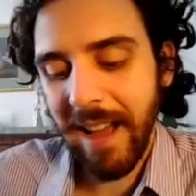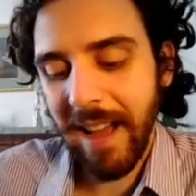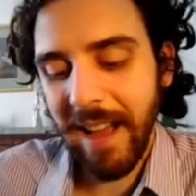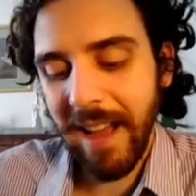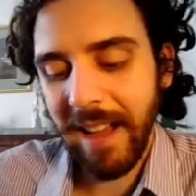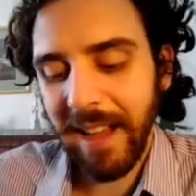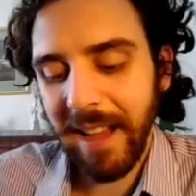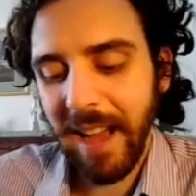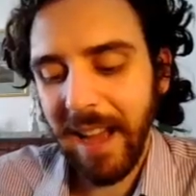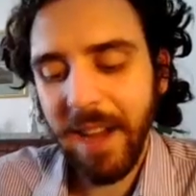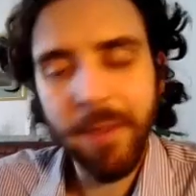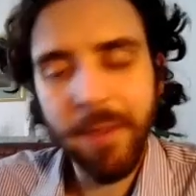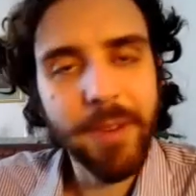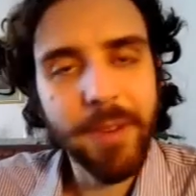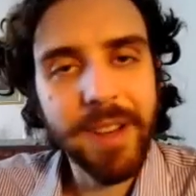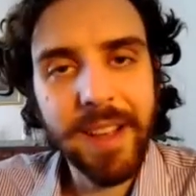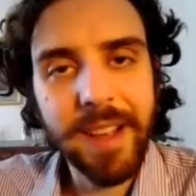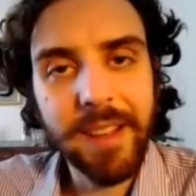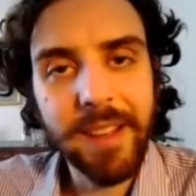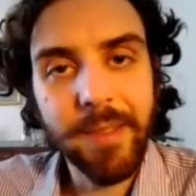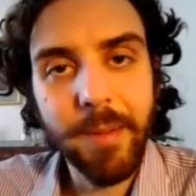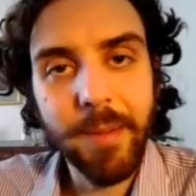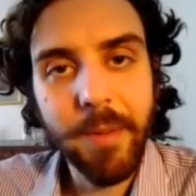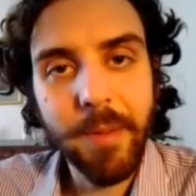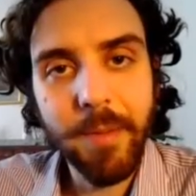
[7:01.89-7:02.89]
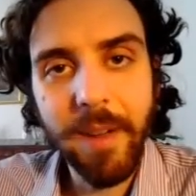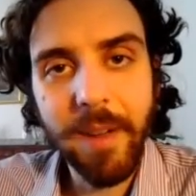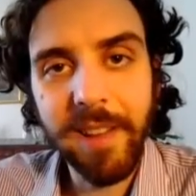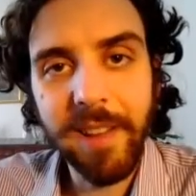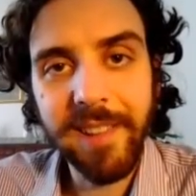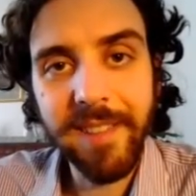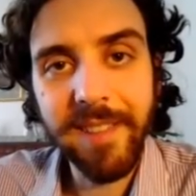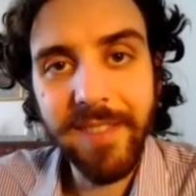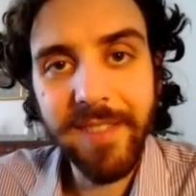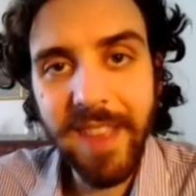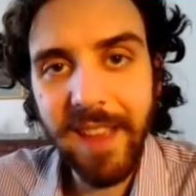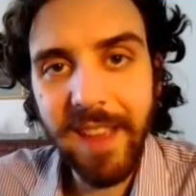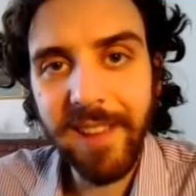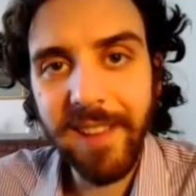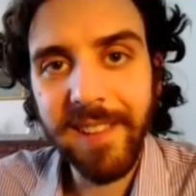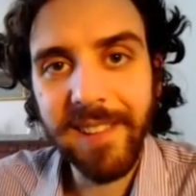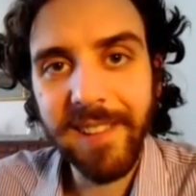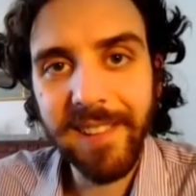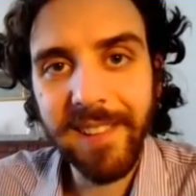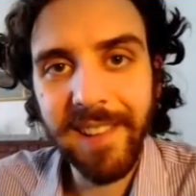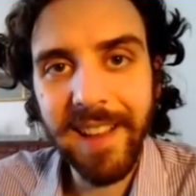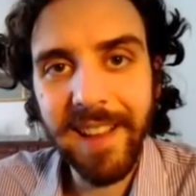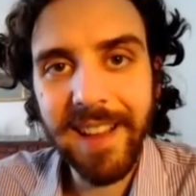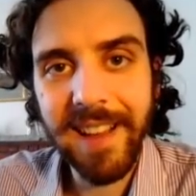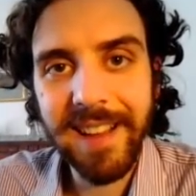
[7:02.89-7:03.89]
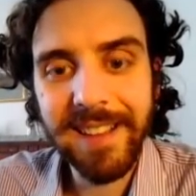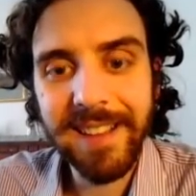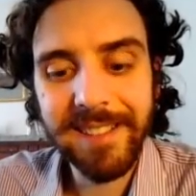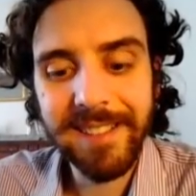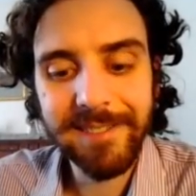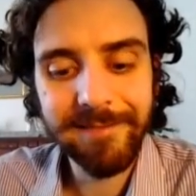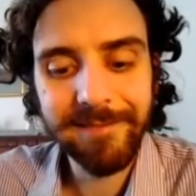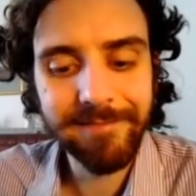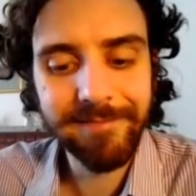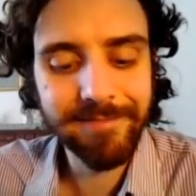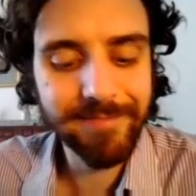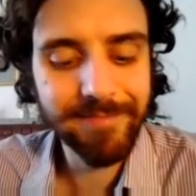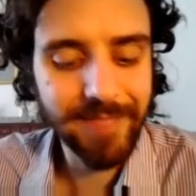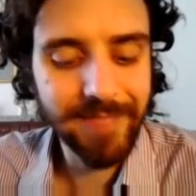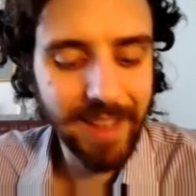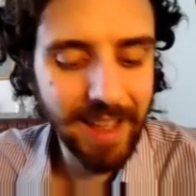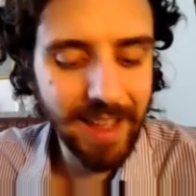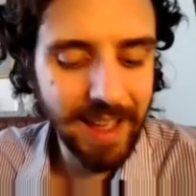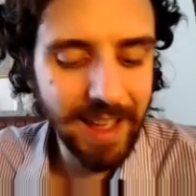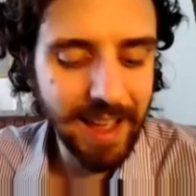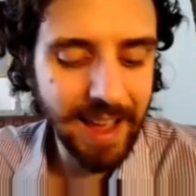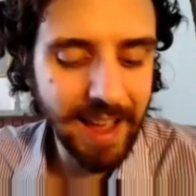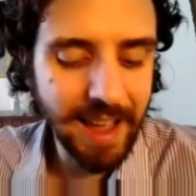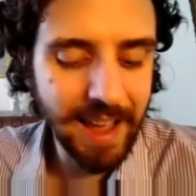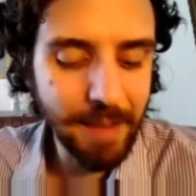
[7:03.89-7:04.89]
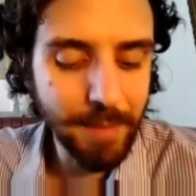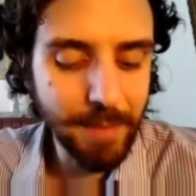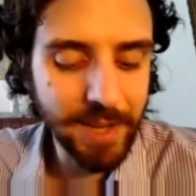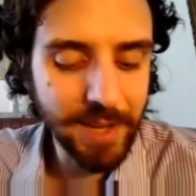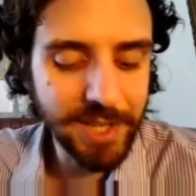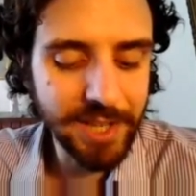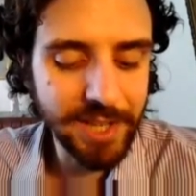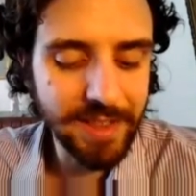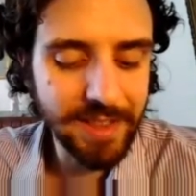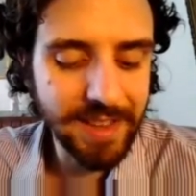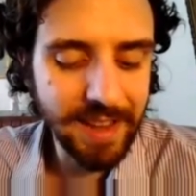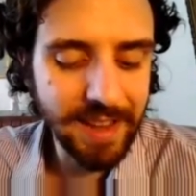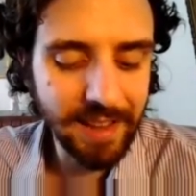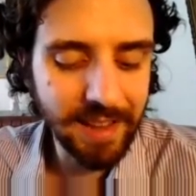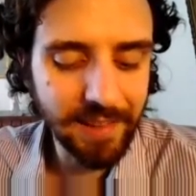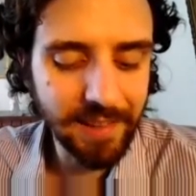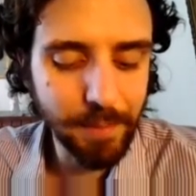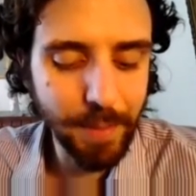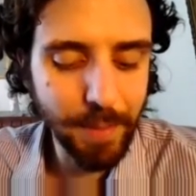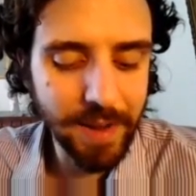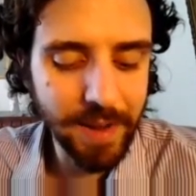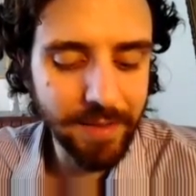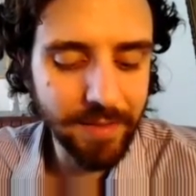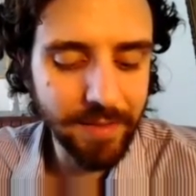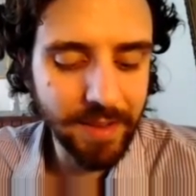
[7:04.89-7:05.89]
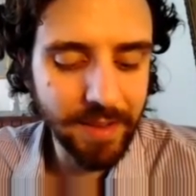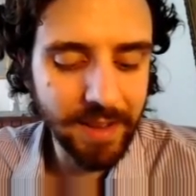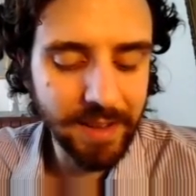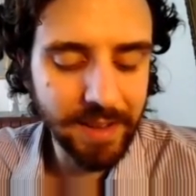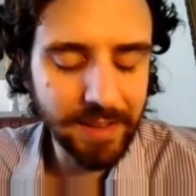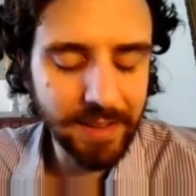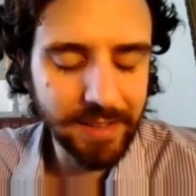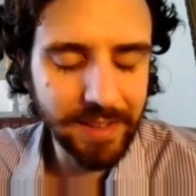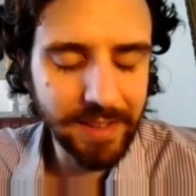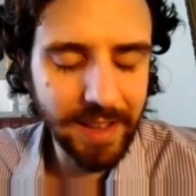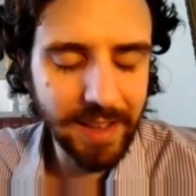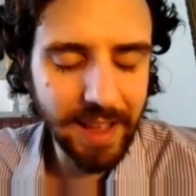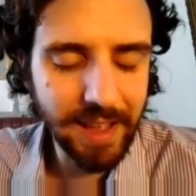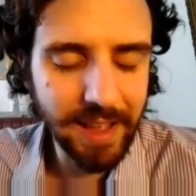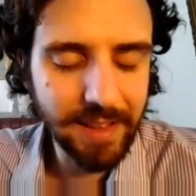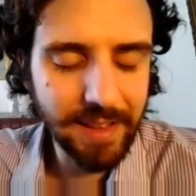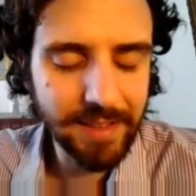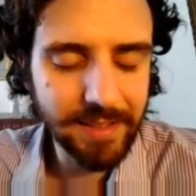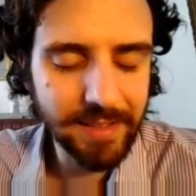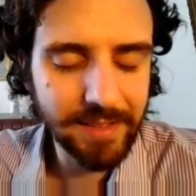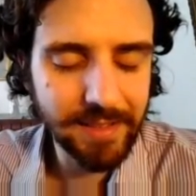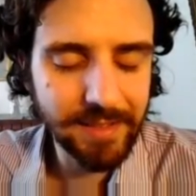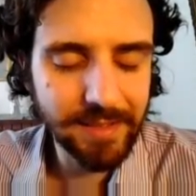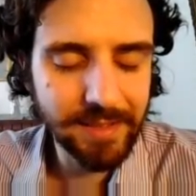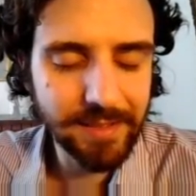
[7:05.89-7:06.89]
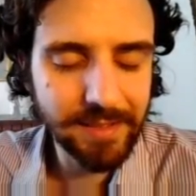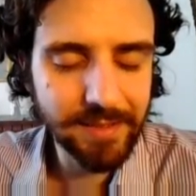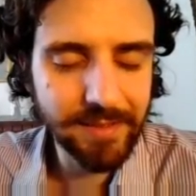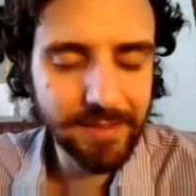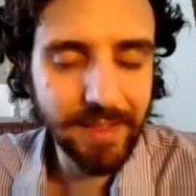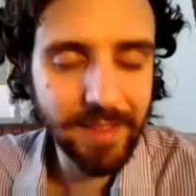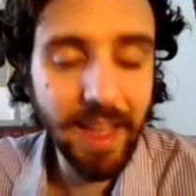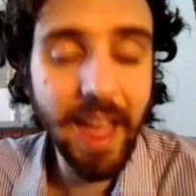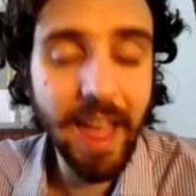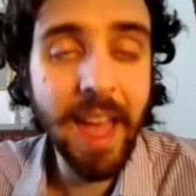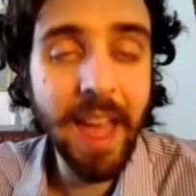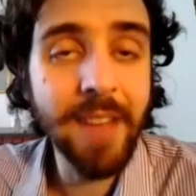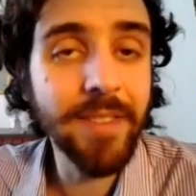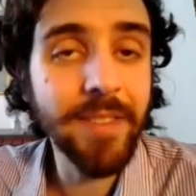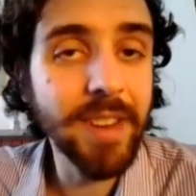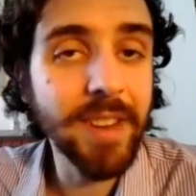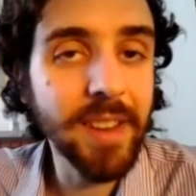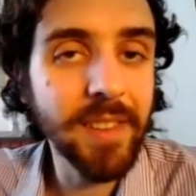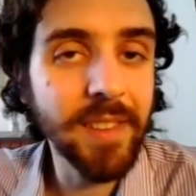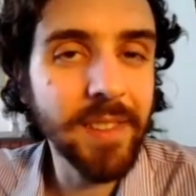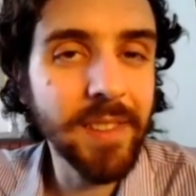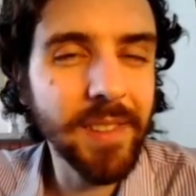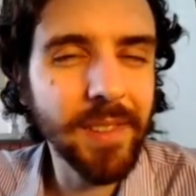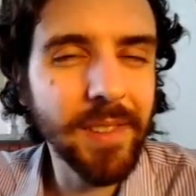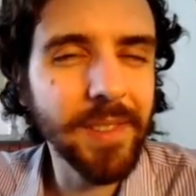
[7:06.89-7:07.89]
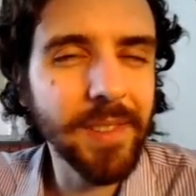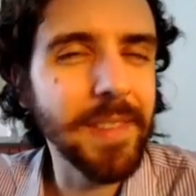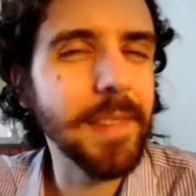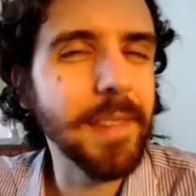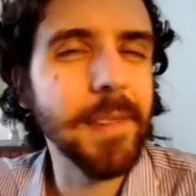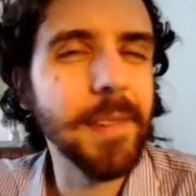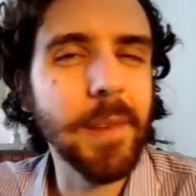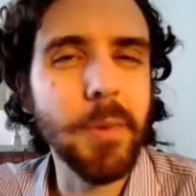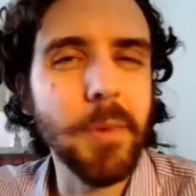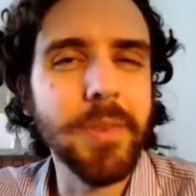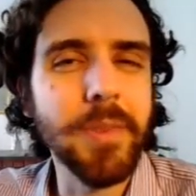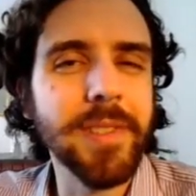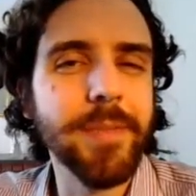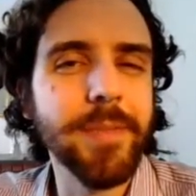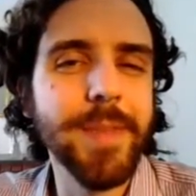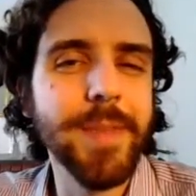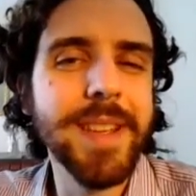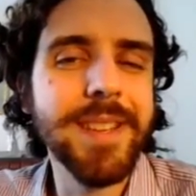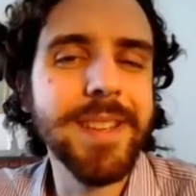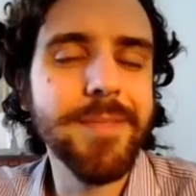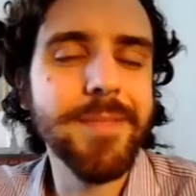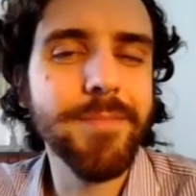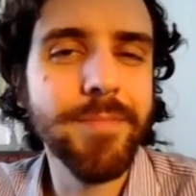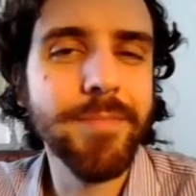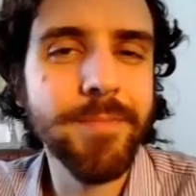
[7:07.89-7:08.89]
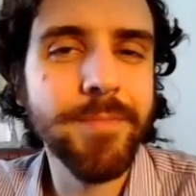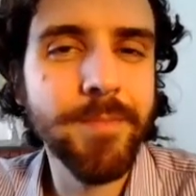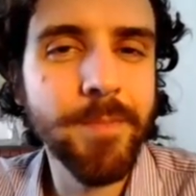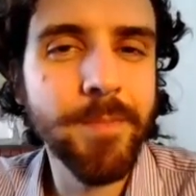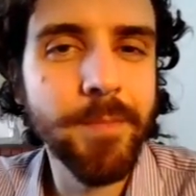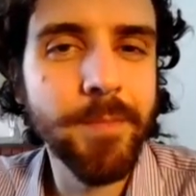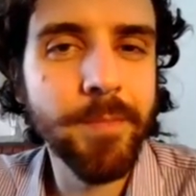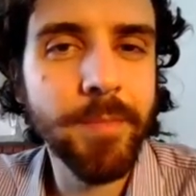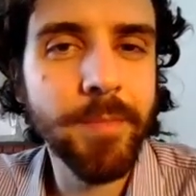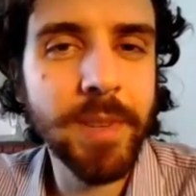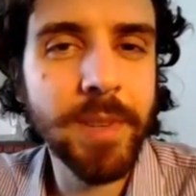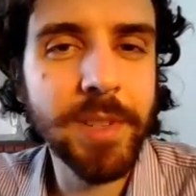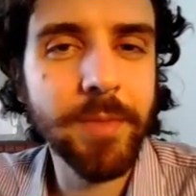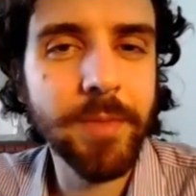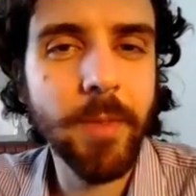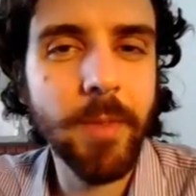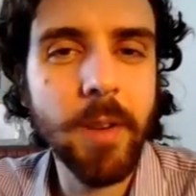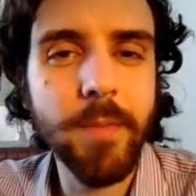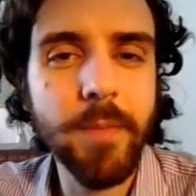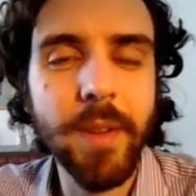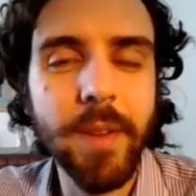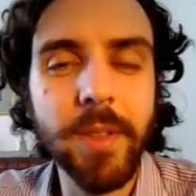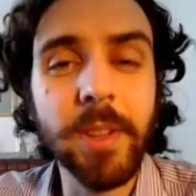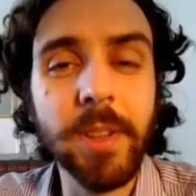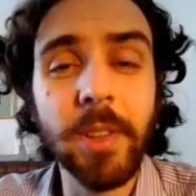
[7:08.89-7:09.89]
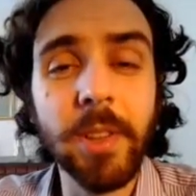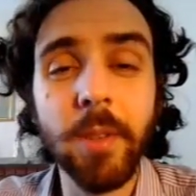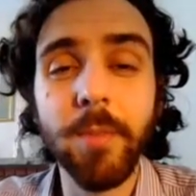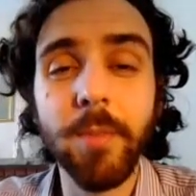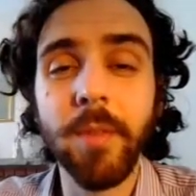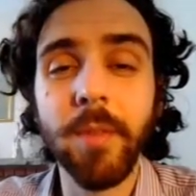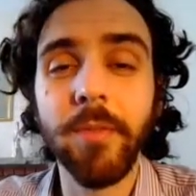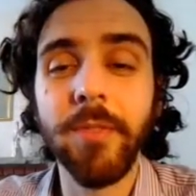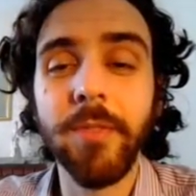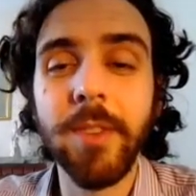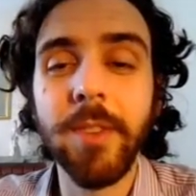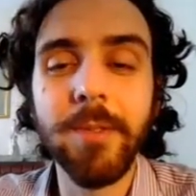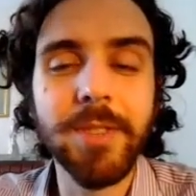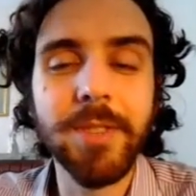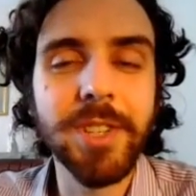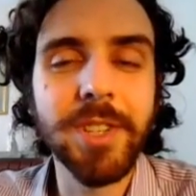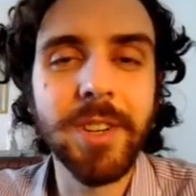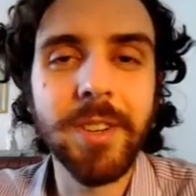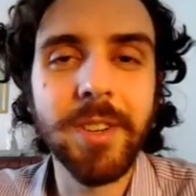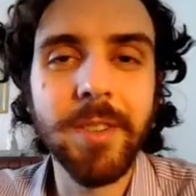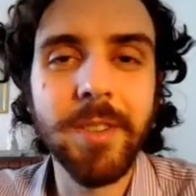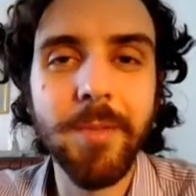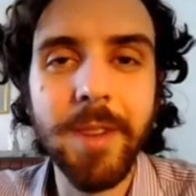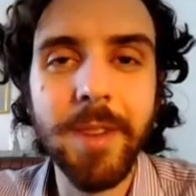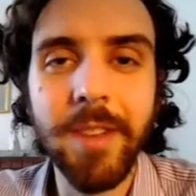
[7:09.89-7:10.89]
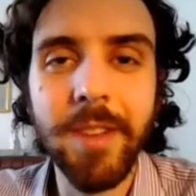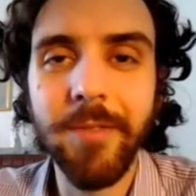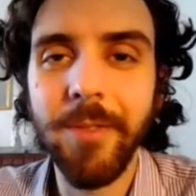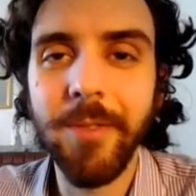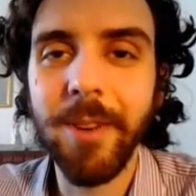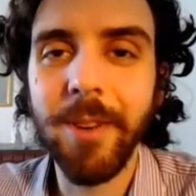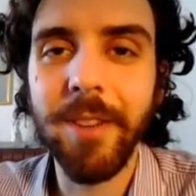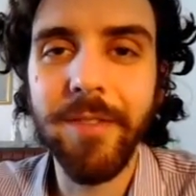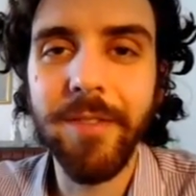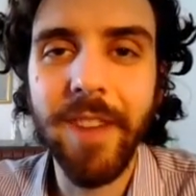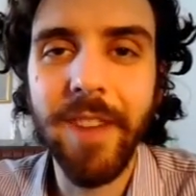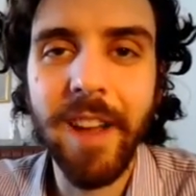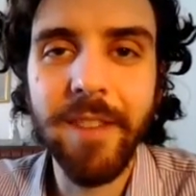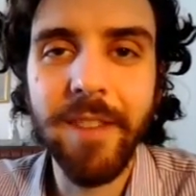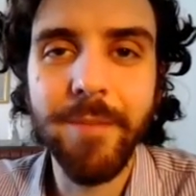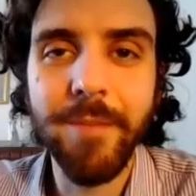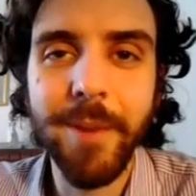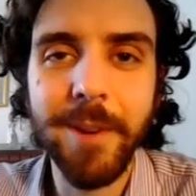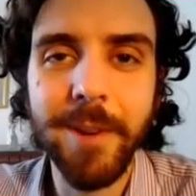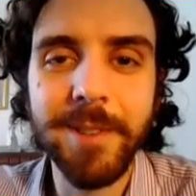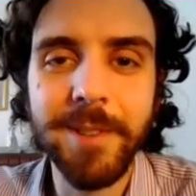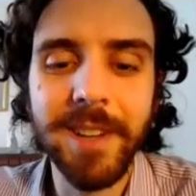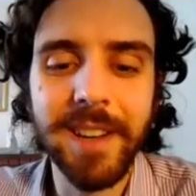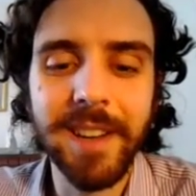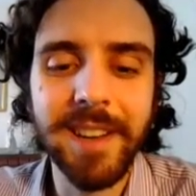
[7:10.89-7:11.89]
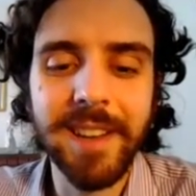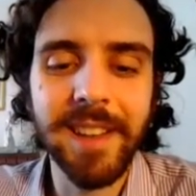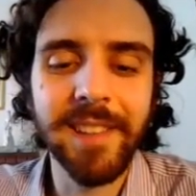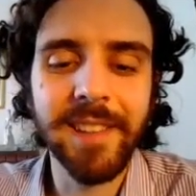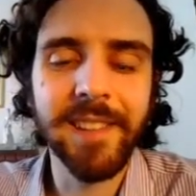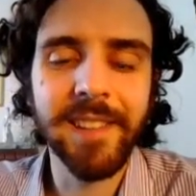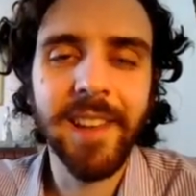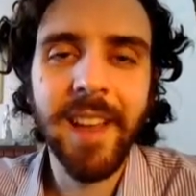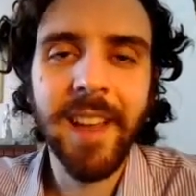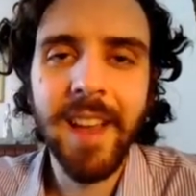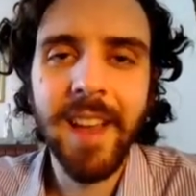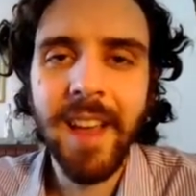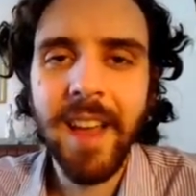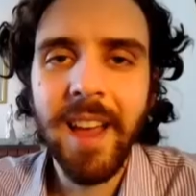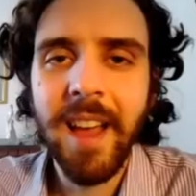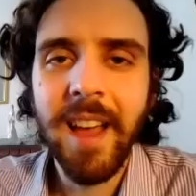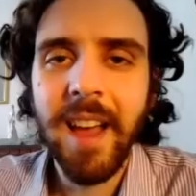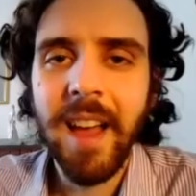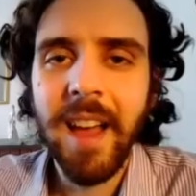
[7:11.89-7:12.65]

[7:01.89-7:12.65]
uh, I kind of want to get through the rest of this uh, and mention the next bit of uh, evidence, so to speak, pushed forward by the Global Future 2045 project is